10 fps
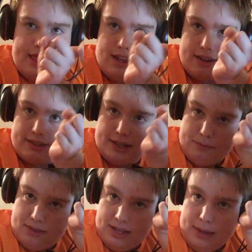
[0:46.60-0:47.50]
there's
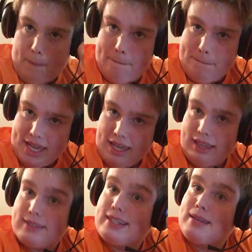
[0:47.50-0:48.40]
something big
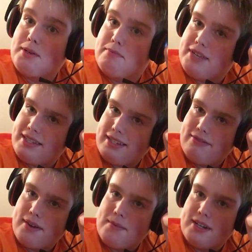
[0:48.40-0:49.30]
that's going to be missing
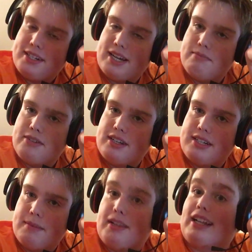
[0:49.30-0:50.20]
from their
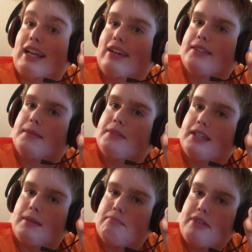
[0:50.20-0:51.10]
championship that allows them to
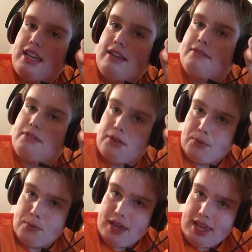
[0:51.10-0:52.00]
compete for the
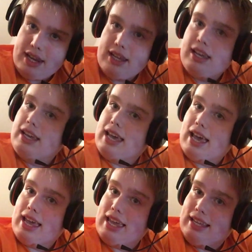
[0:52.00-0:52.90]
win,
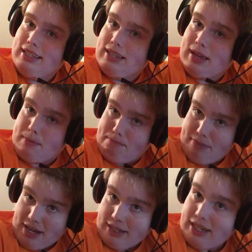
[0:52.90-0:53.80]
a
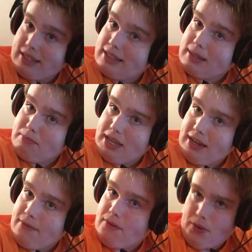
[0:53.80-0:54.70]
better chance to
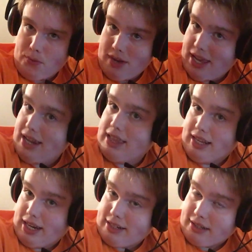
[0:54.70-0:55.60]
compete for the win in the
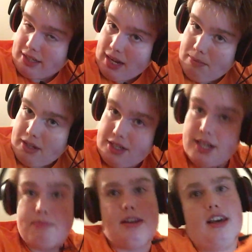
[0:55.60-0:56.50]
national
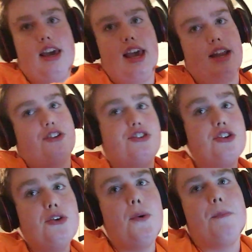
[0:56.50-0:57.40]
championship. And
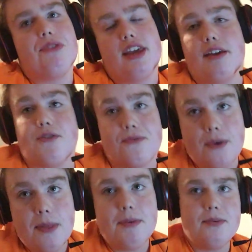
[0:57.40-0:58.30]
two, if you're
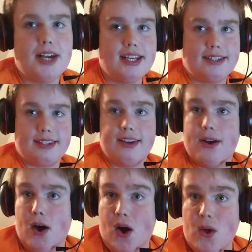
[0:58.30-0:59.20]
from the Midwest,
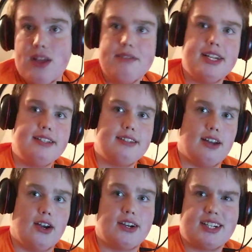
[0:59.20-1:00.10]
all their events
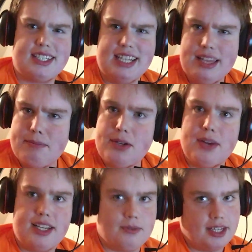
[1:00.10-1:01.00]
are in the
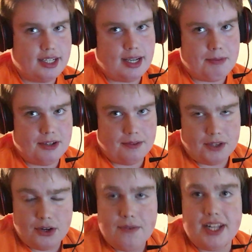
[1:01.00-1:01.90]
Midwest with the exception of
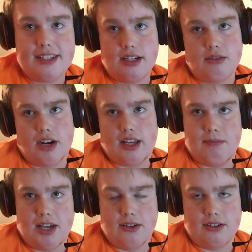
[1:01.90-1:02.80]
two events that are in the Rocky
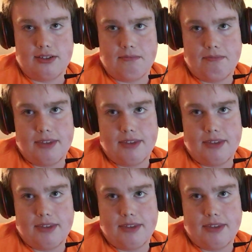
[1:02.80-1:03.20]
Mountains.